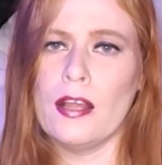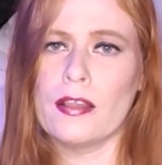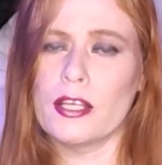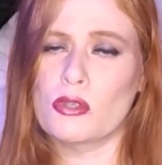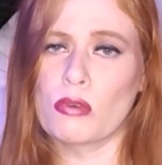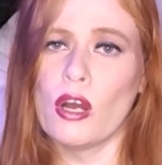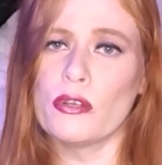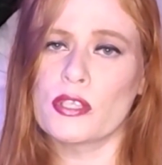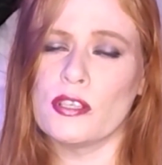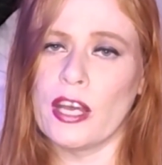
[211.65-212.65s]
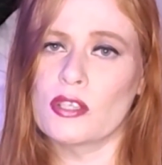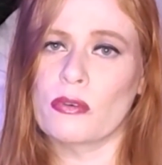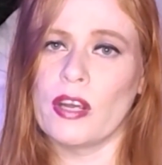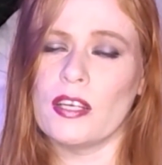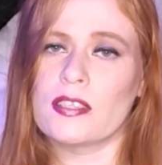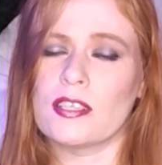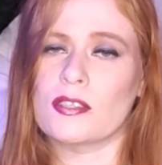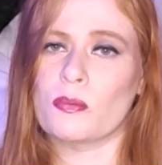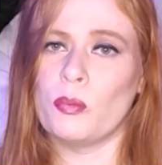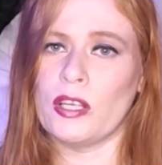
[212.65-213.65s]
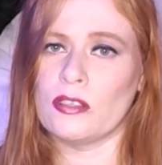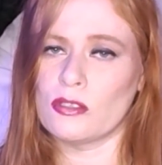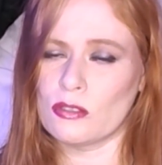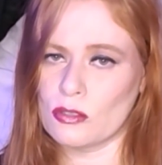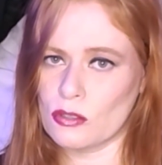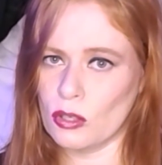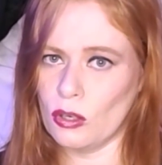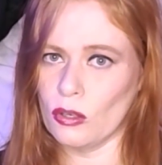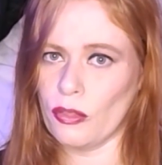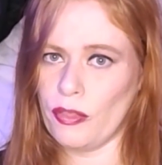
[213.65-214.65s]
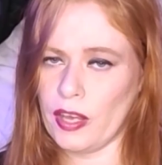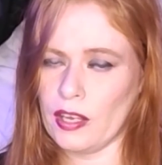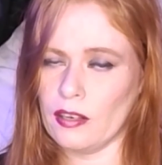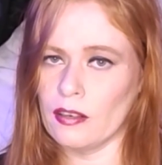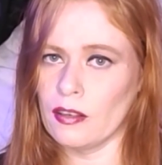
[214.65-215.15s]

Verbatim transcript: that's gross and that's racist when told that